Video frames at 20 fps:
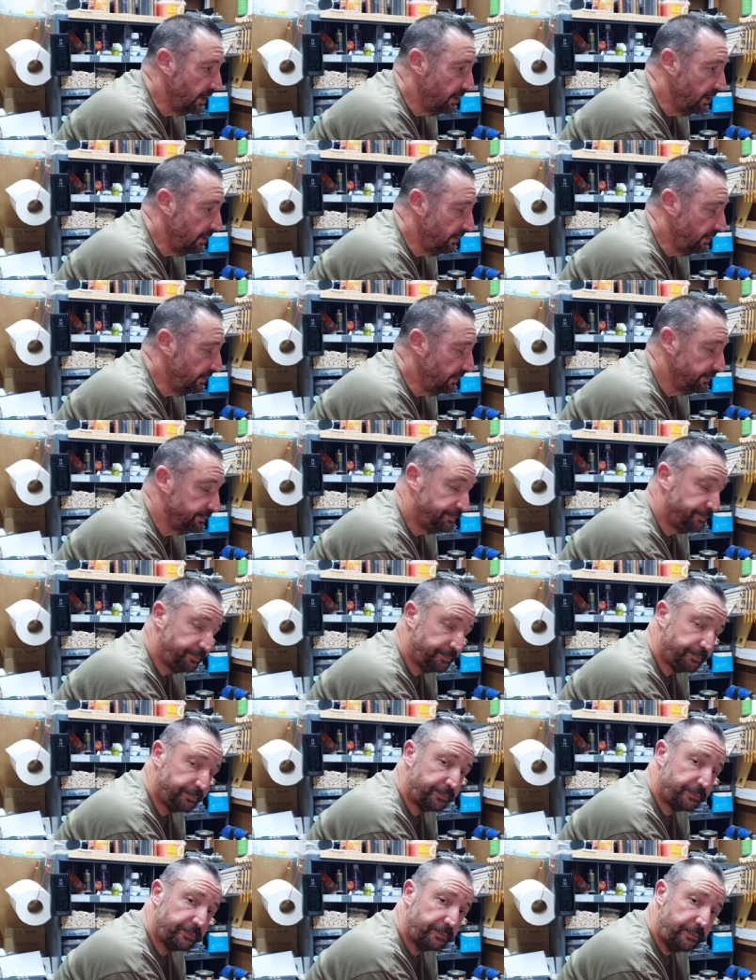dried off.
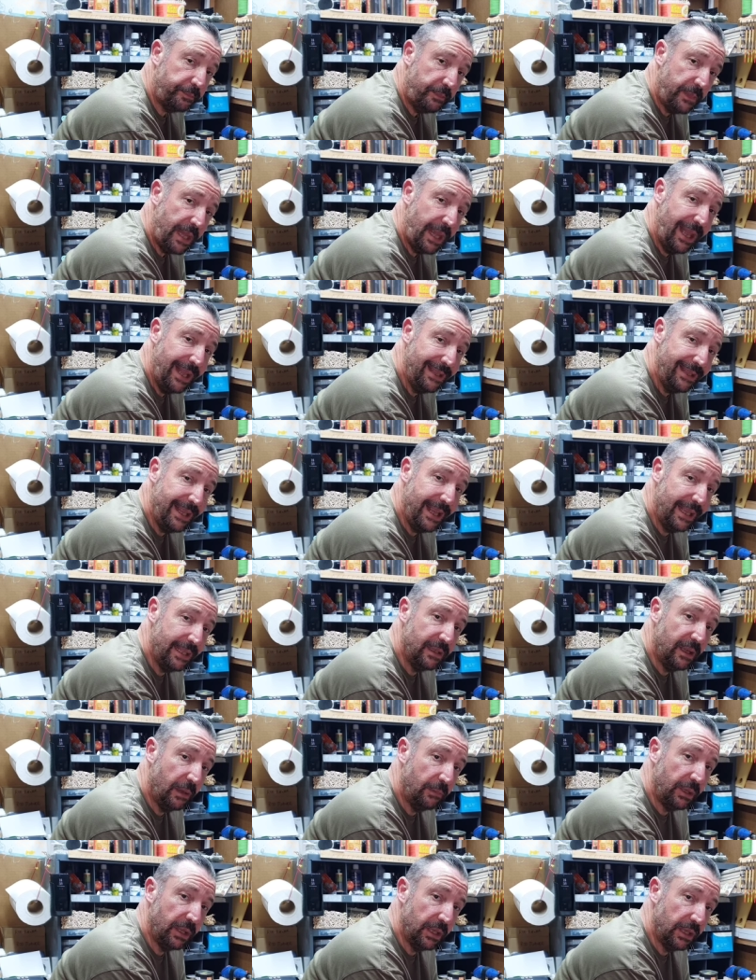And
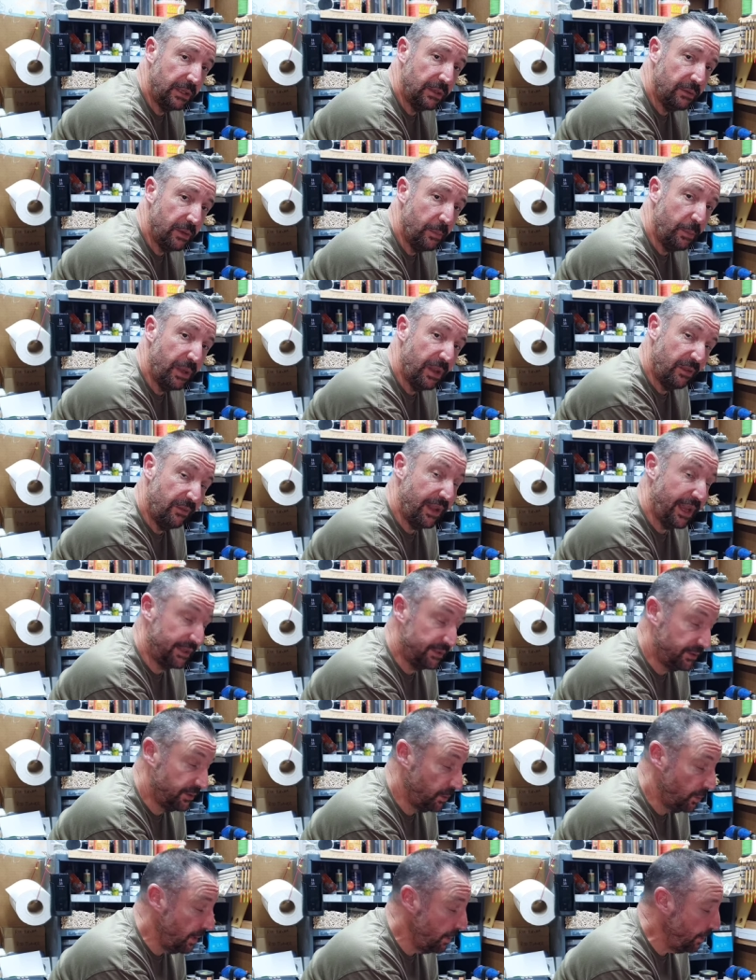then I'm going to do a bit of
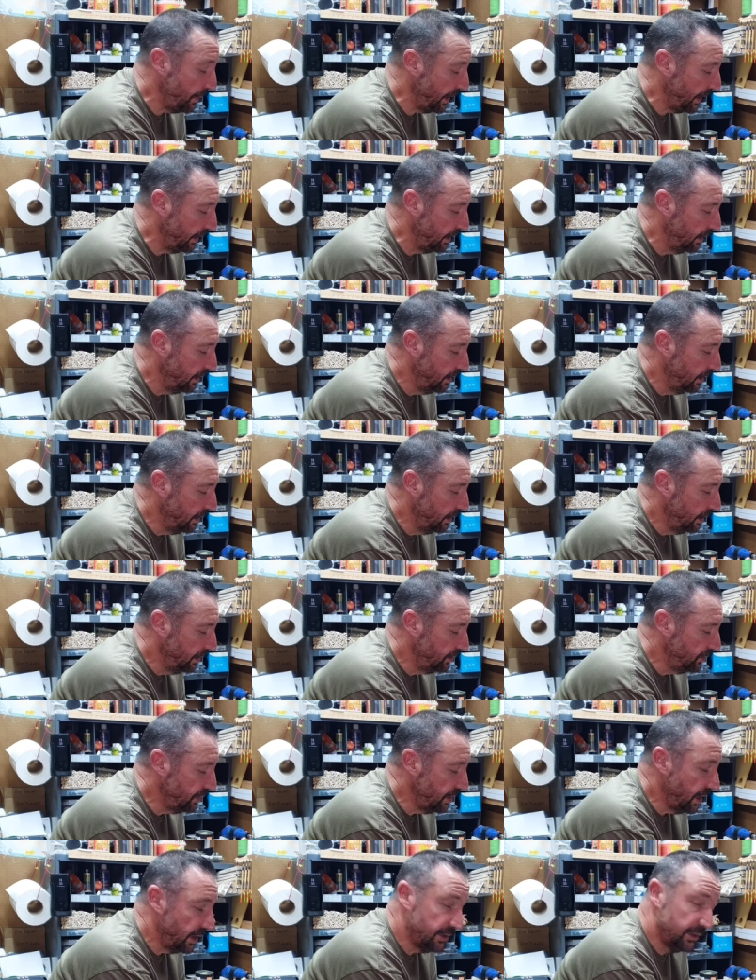extra whipping
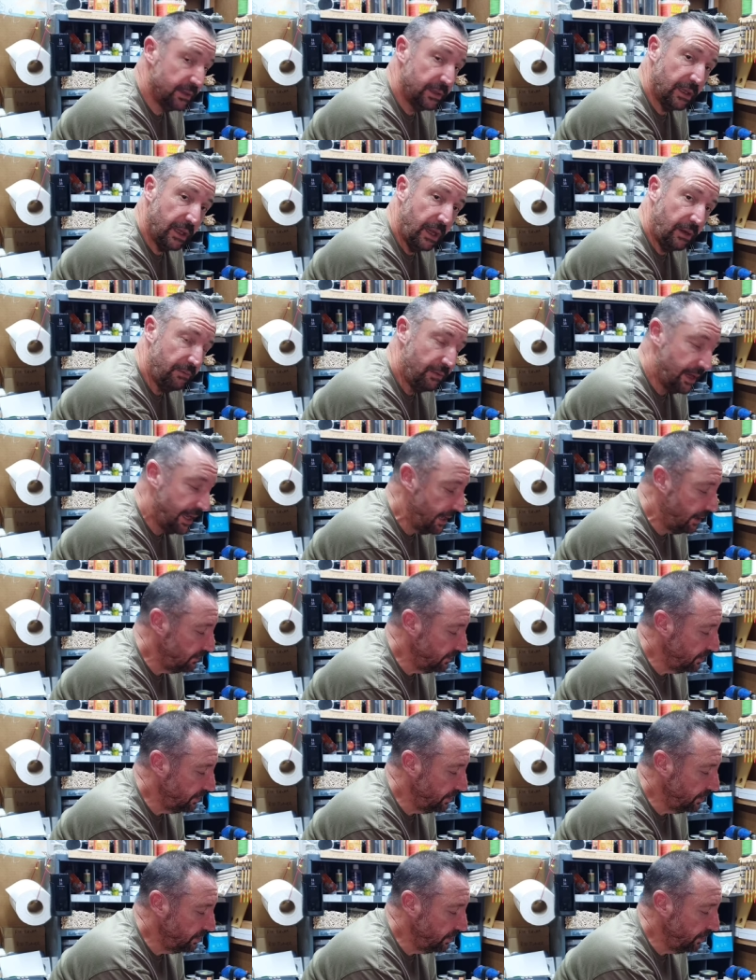just
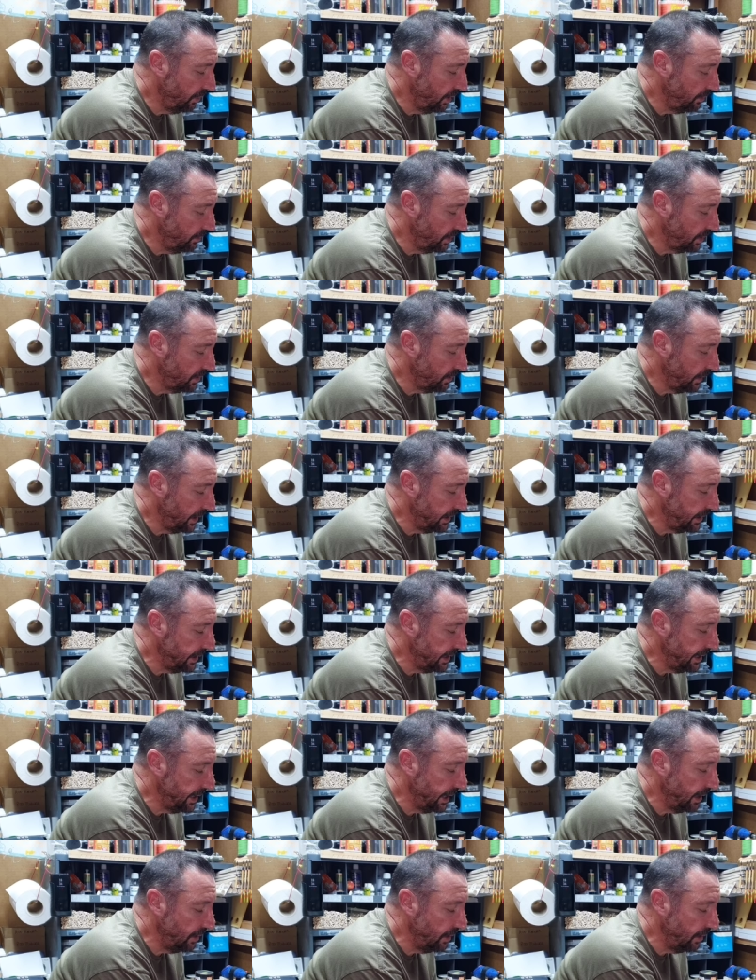around the join between the